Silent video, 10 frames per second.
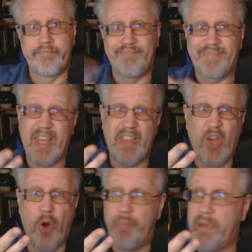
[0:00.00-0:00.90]

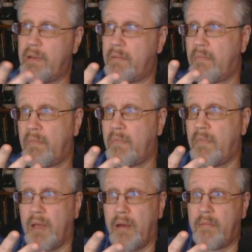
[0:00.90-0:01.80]
Ethiopian.
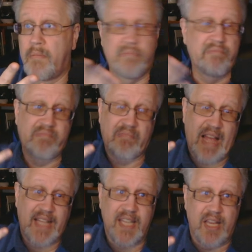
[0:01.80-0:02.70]

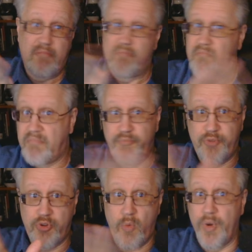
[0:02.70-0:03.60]
That's it.
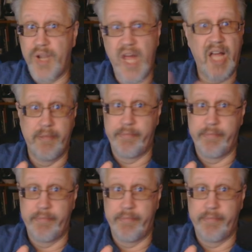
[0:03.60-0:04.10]
We're done.